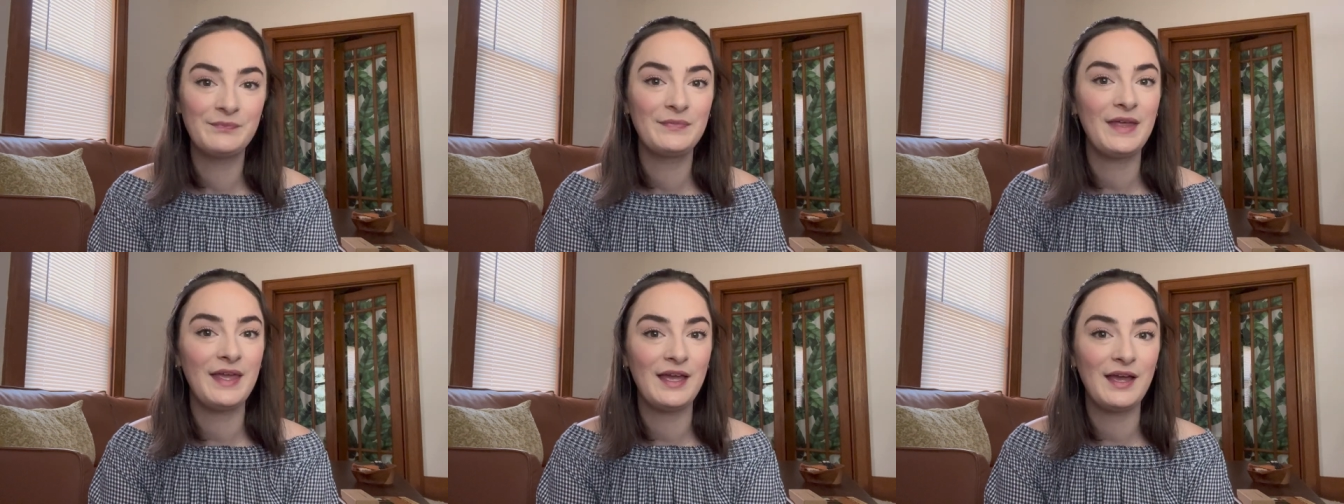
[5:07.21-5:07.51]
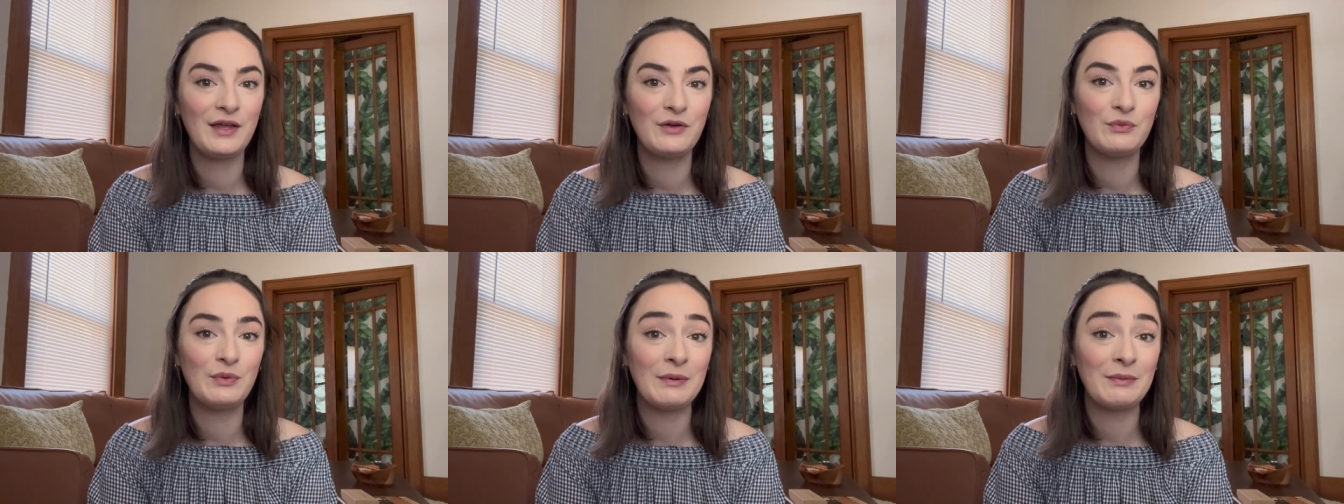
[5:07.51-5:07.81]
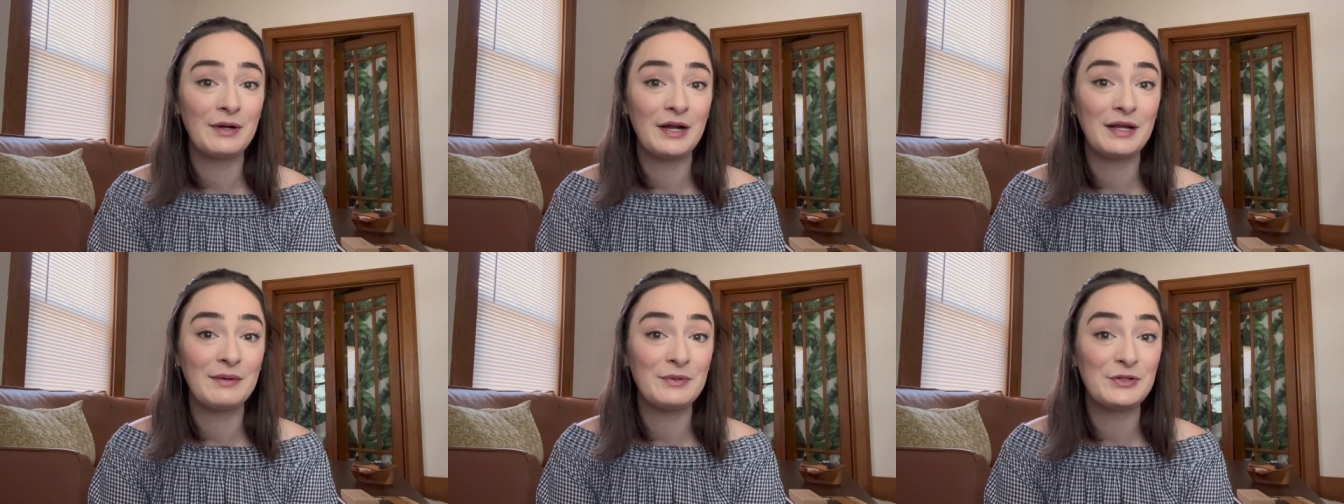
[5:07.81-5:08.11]
and we
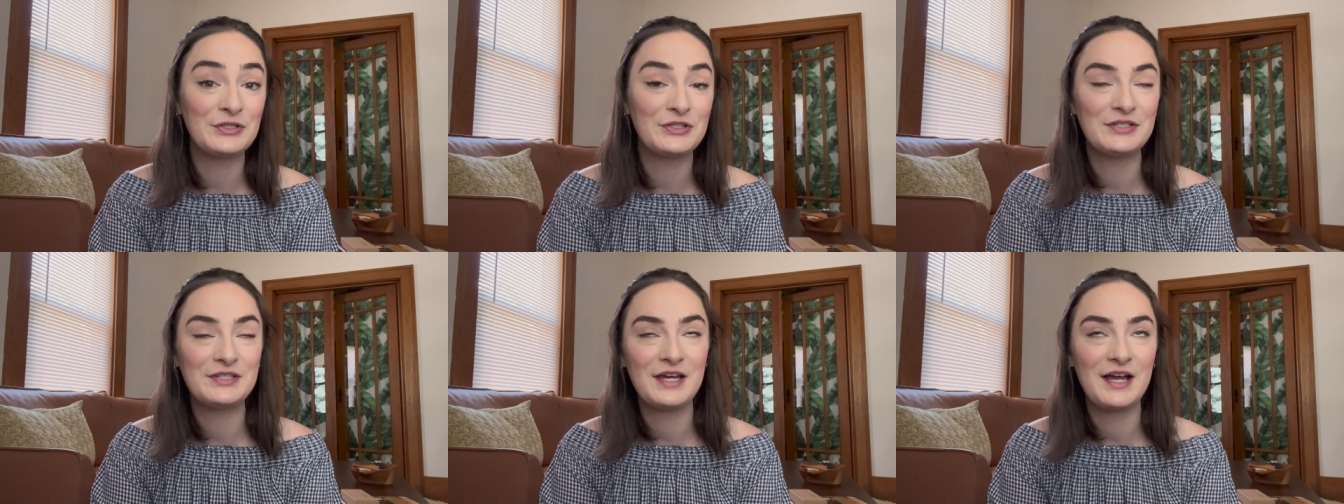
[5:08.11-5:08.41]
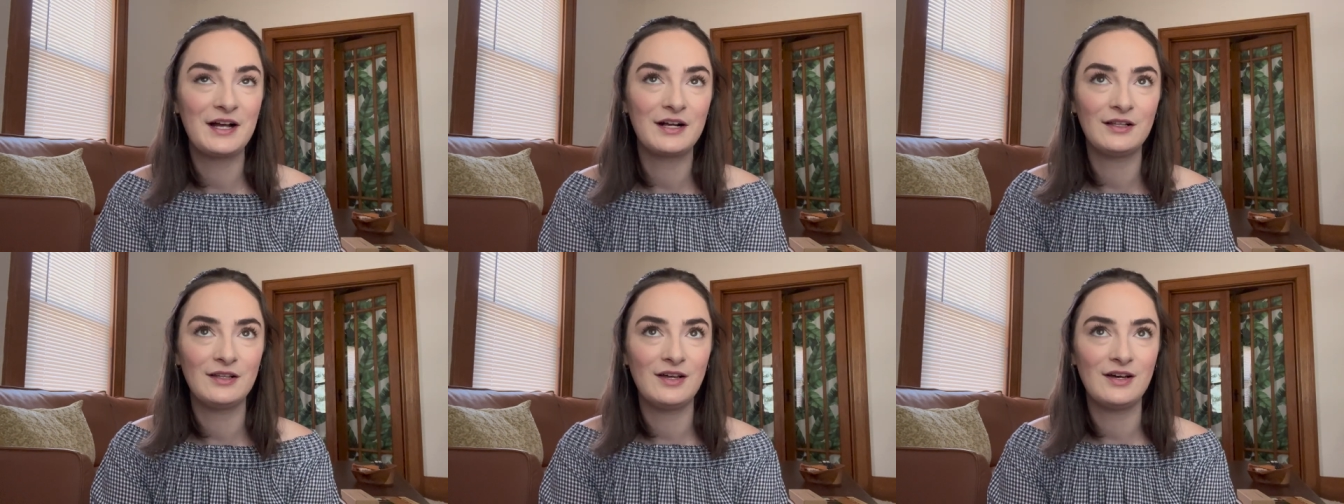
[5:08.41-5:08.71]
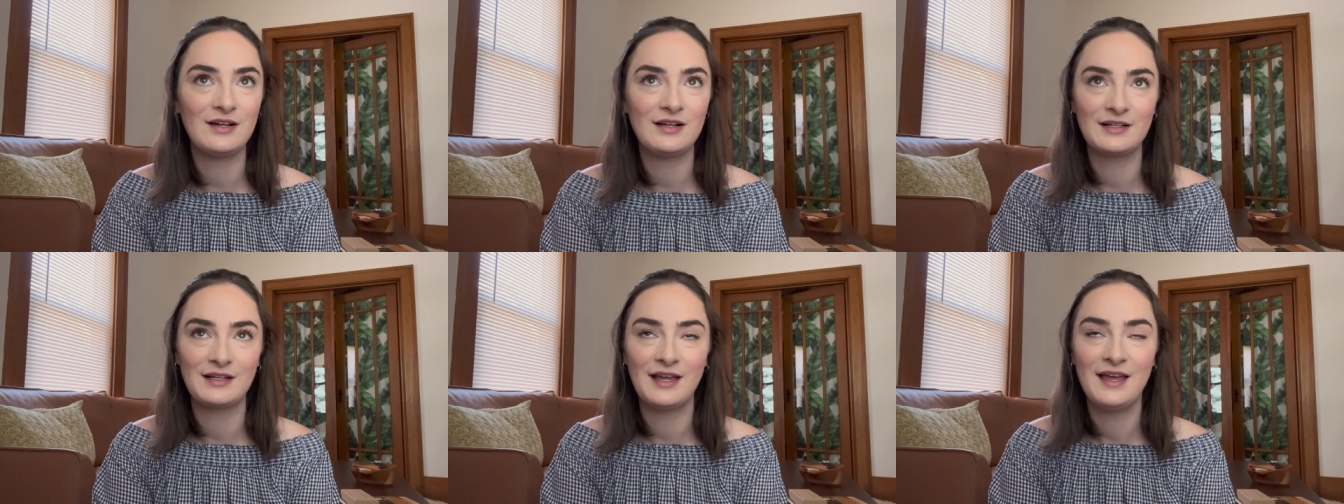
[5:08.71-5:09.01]
were able to tag
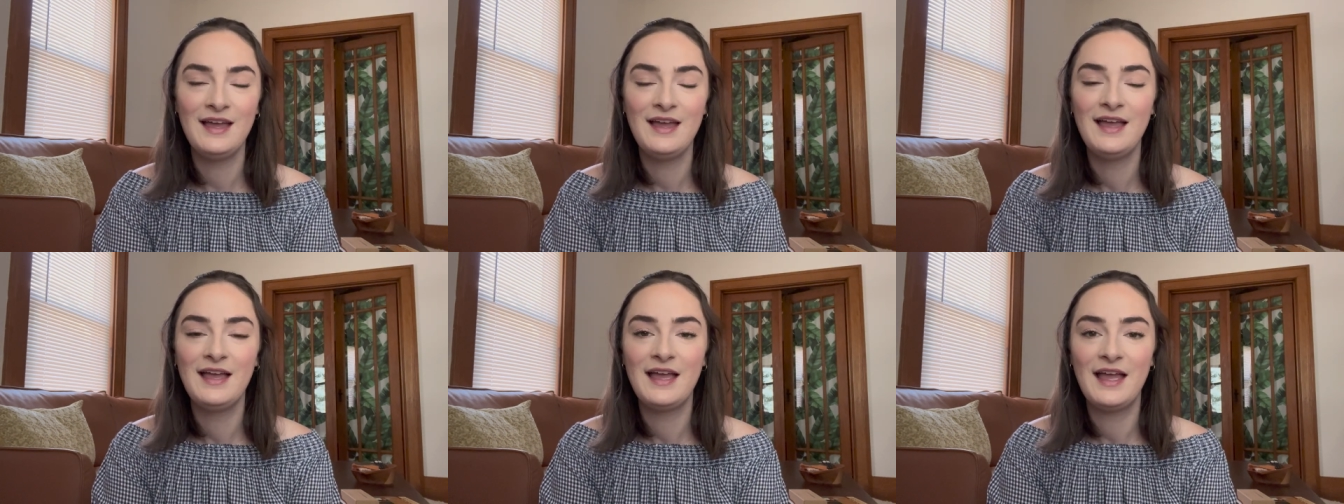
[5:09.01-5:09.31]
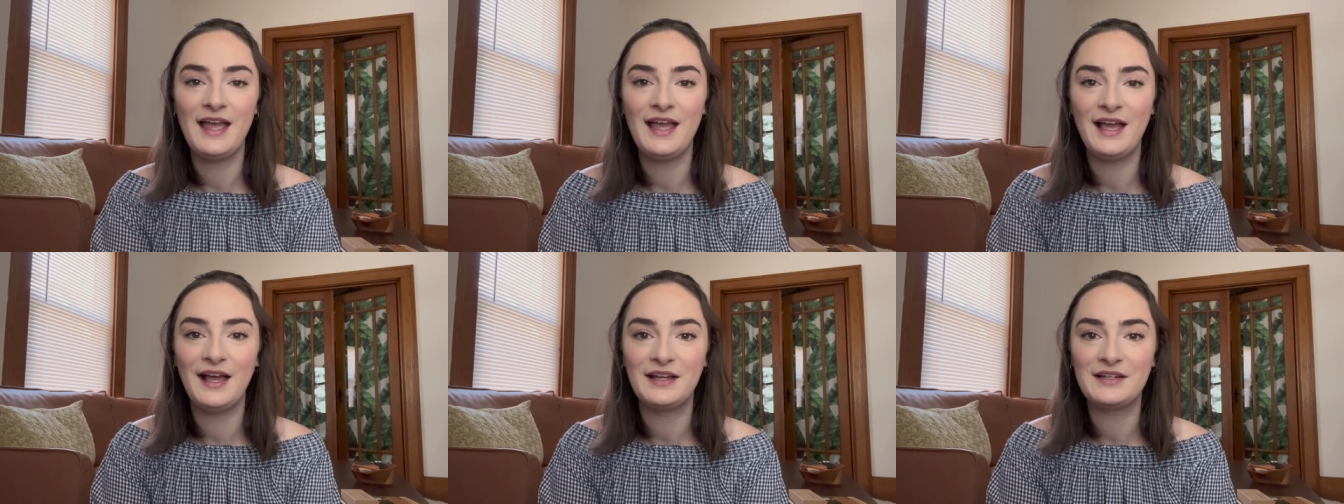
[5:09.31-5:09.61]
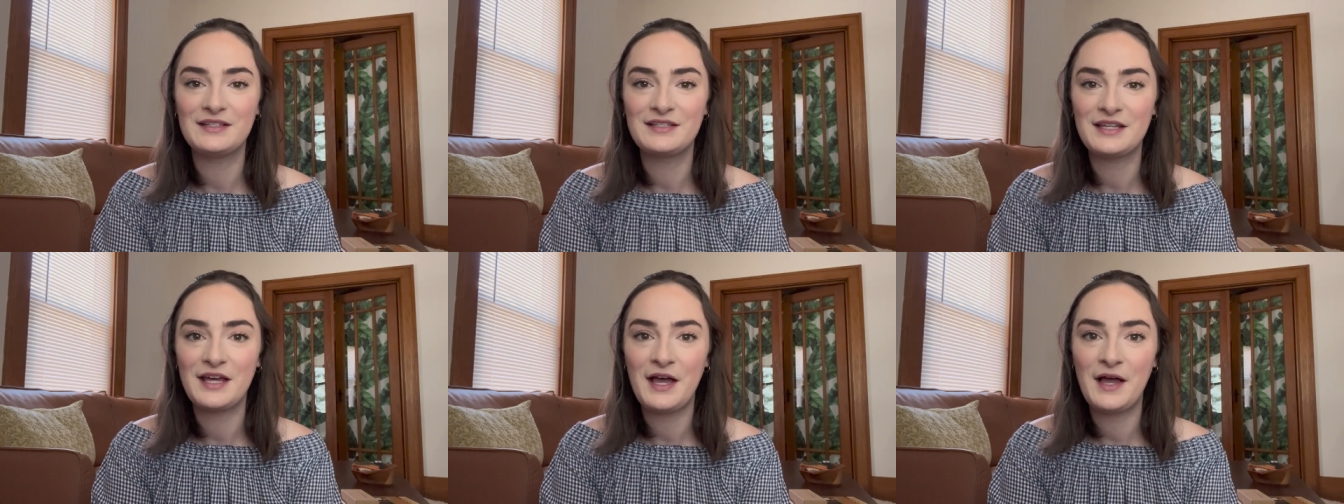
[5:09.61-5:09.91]
along
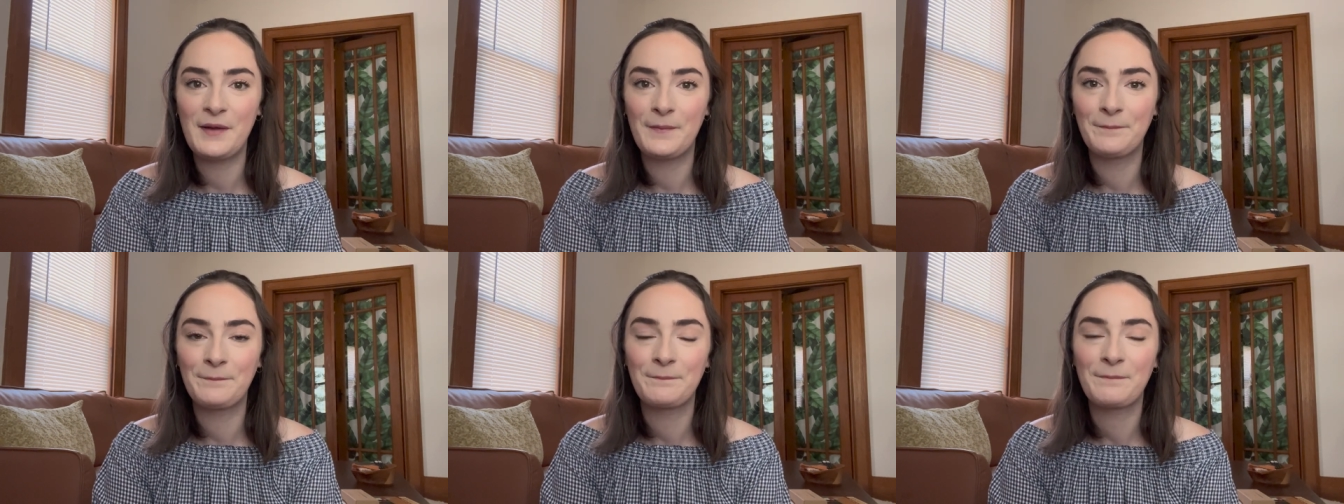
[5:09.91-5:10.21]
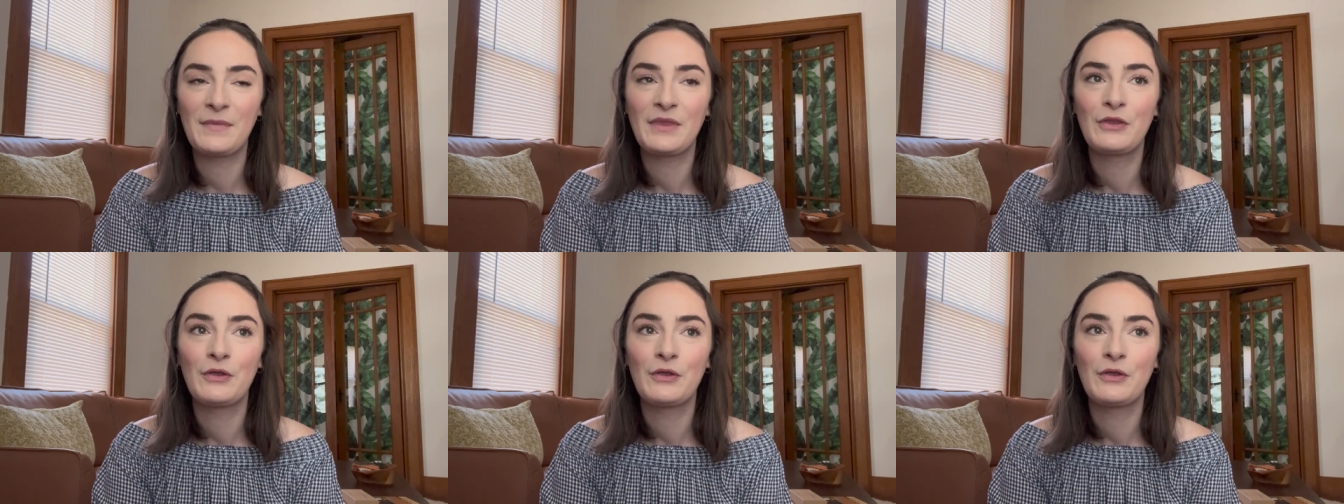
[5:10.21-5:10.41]
and um,